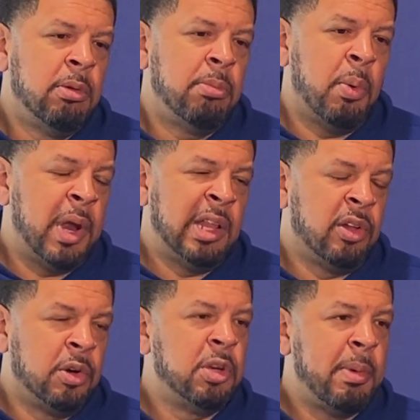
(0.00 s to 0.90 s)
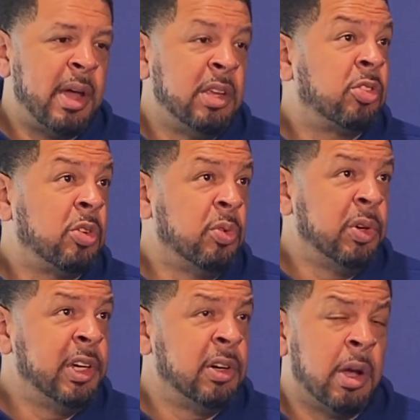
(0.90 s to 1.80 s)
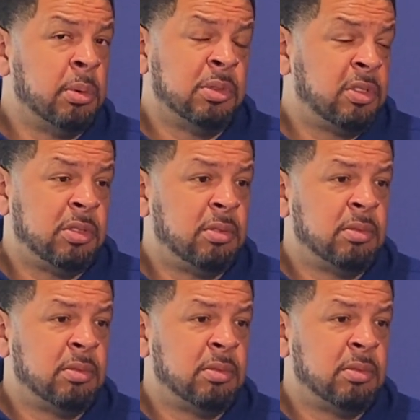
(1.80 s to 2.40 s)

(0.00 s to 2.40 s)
But when I learned about his career, I was